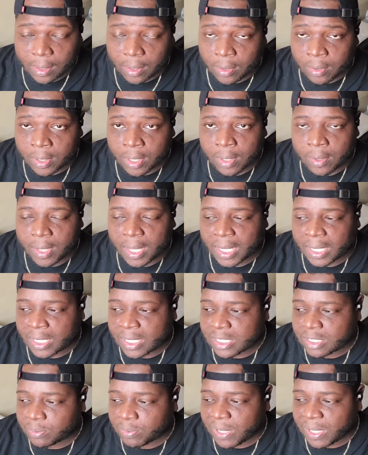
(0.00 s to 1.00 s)
You know,
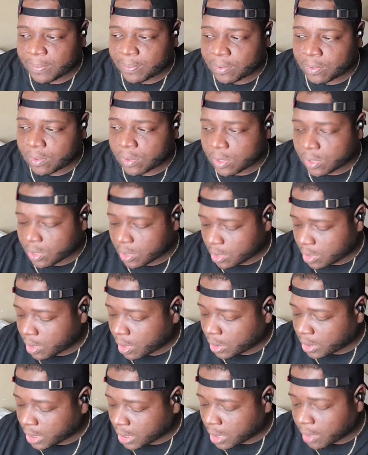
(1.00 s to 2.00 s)
and these people, you
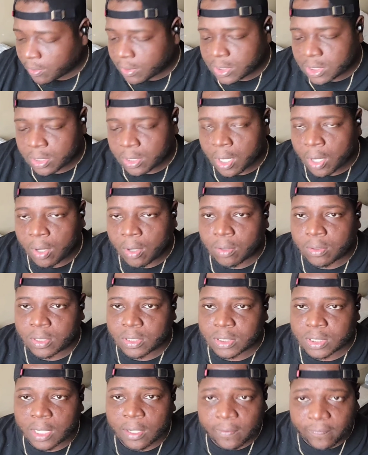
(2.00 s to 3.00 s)
only know what you know on the
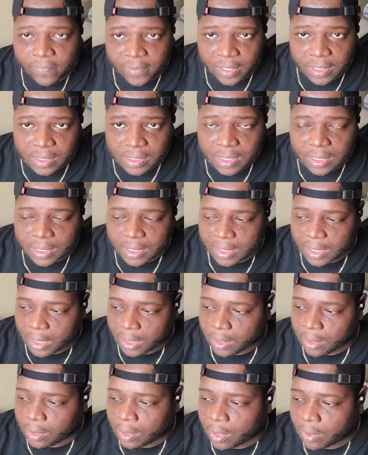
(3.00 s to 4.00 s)
surface.
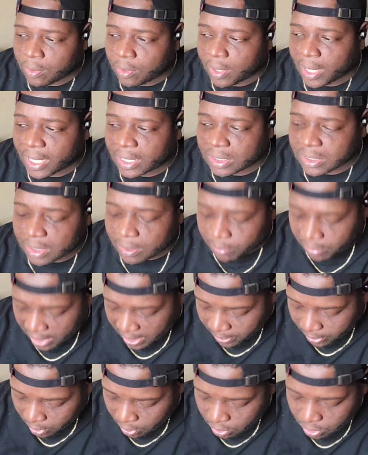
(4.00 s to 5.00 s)
You know, you got some
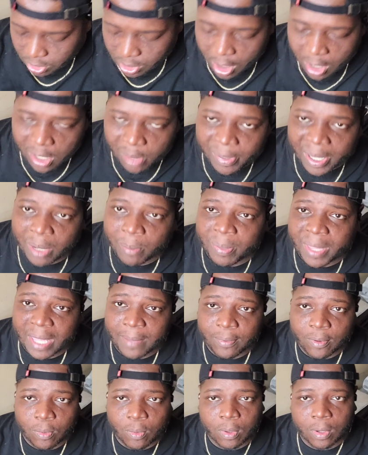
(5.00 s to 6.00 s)
people who talk about
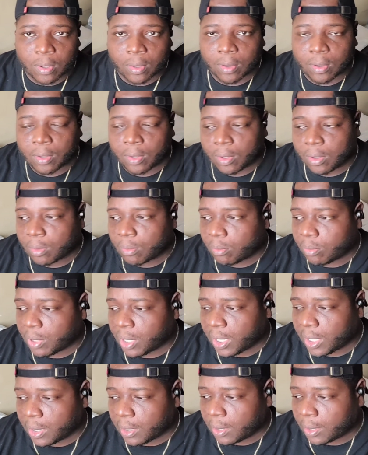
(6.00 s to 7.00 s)
paperwork, but